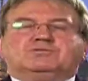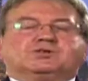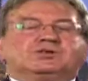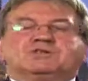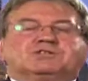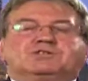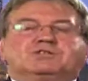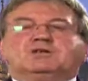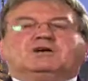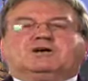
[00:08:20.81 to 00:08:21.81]
that is
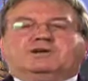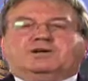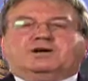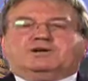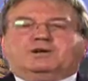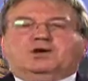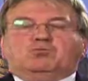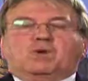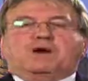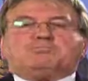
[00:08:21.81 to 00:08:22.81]
a
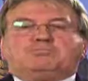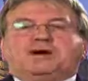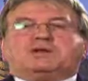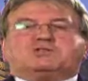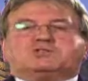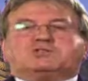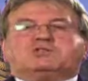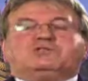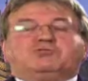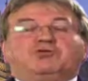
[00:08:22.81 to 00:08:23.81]
web-based
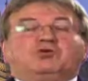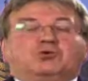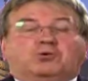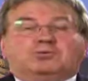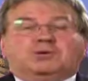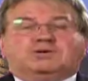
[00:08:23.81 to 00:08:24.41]
form